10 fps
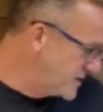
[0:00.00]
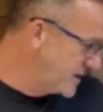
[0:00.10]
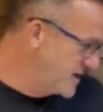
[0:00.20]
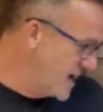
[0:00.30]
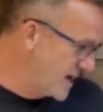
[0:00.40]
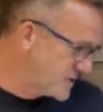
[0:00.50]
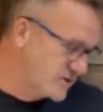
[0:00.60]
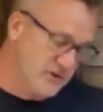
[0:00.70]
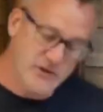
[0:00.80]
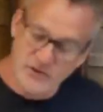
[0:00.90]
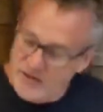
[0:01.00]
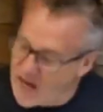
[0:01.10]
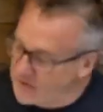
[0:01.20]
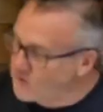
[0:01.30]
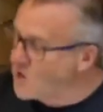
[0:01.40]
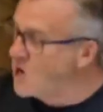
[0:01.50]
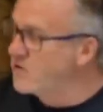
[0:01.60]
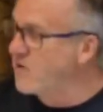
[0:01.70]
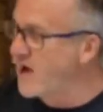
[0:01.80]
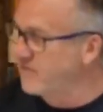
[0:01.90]
yes to a dude down the road who
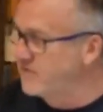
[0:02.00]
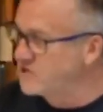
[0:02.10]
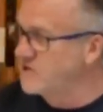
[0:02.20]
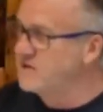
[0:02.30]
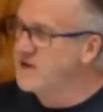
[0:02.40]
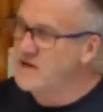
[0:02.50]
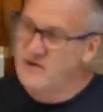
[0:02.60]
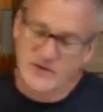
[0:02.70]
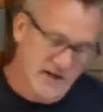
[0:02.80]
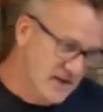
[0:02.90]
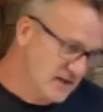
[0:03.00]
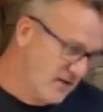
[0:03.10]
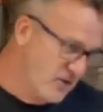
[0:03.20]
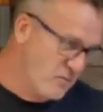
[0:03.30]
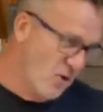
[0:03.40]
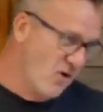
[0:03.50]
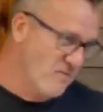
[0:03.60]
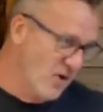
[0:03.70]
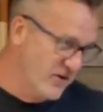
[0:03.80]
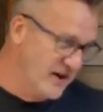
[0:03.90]
had a vision, who said, I love the poor
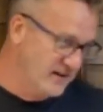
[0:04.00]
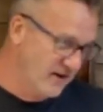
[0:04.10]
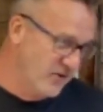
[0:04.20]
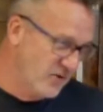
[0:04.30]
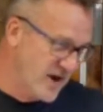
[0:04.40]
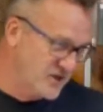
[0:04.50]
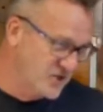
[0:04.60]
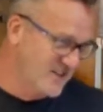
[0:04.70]
more than I love the rich.